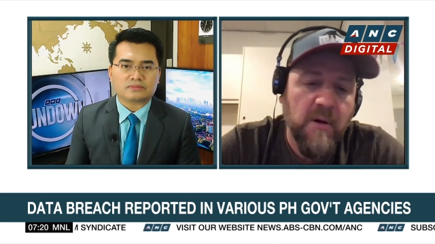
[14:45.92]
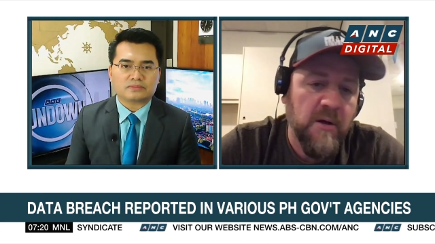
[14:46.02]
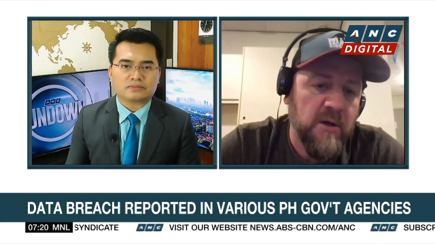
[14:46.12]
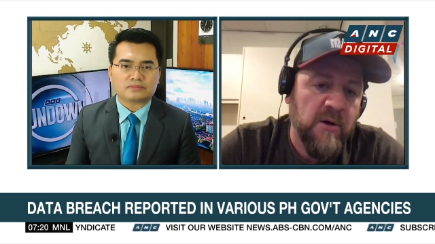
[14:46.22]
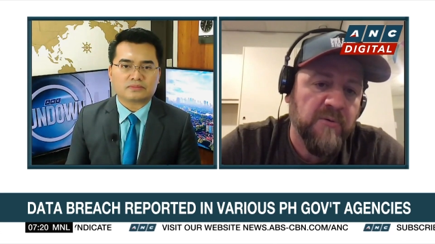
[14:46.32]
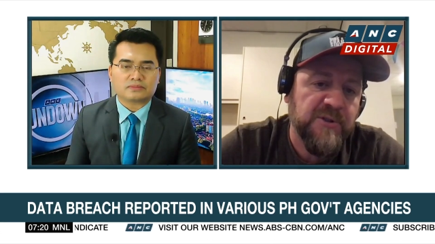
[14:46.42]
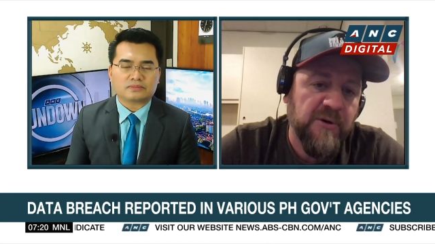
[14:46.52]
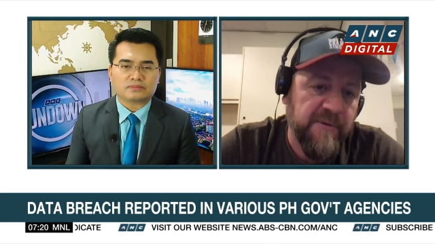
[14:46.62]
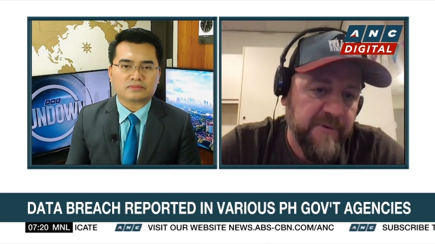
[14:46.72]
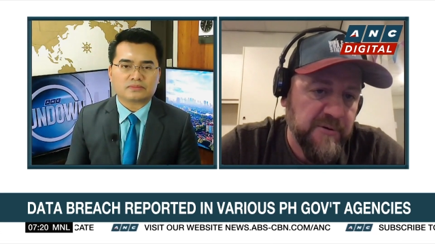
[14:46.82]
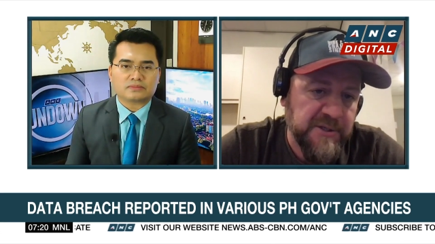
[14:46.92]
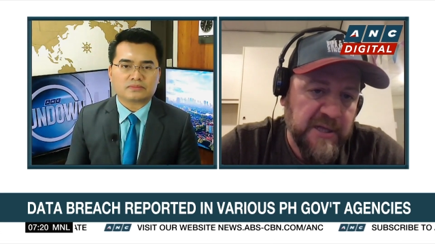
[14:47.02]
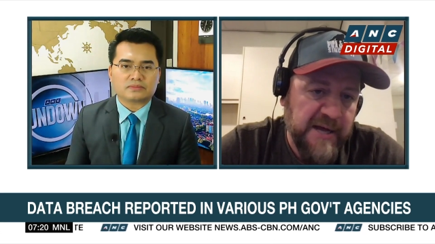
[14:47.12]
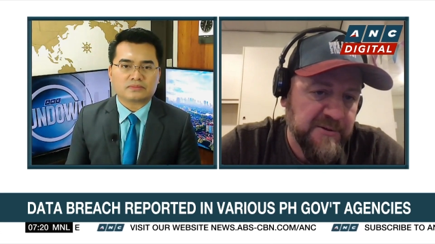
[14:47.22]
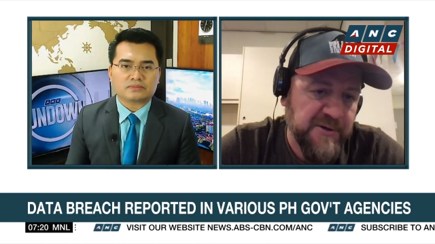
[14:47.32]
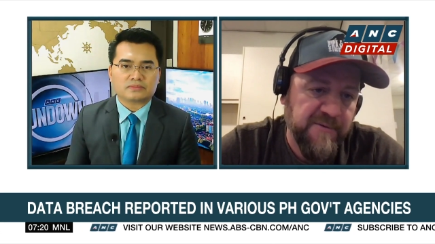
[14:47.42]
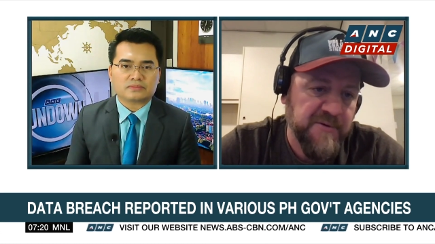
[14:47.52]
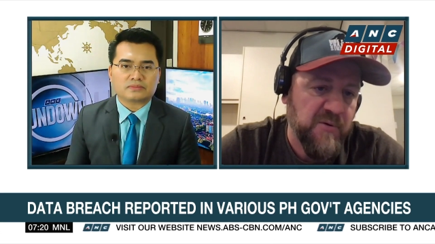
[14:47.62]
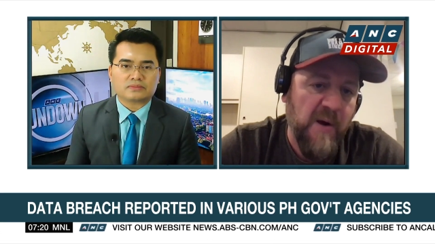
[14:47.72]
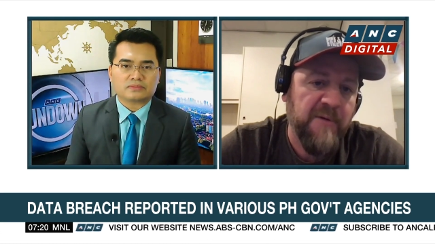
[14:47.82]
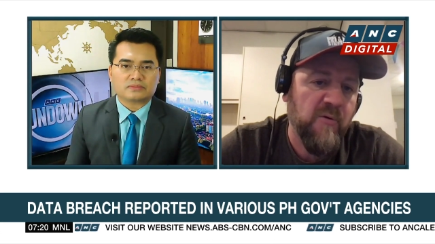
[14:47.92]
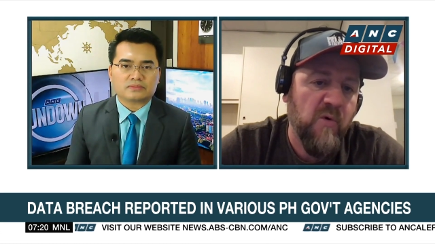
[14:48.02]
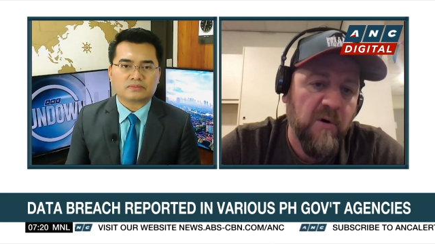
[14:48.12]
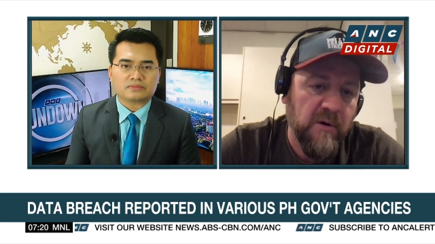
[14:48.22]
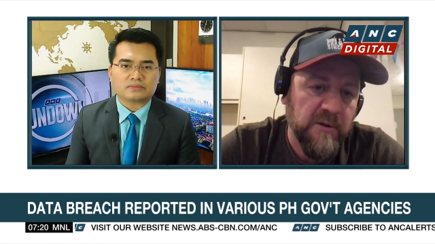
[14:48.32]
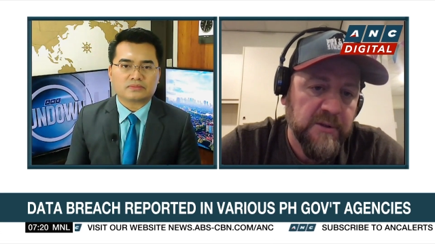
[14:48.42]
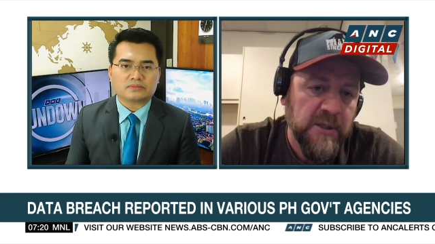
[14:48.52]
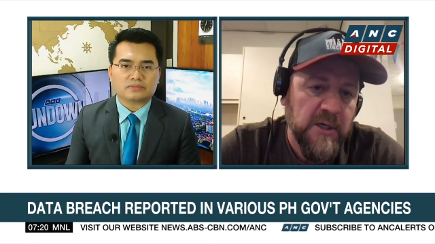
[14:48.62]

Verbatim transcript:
Speaker 1: you know, servers, cloud servers around the world.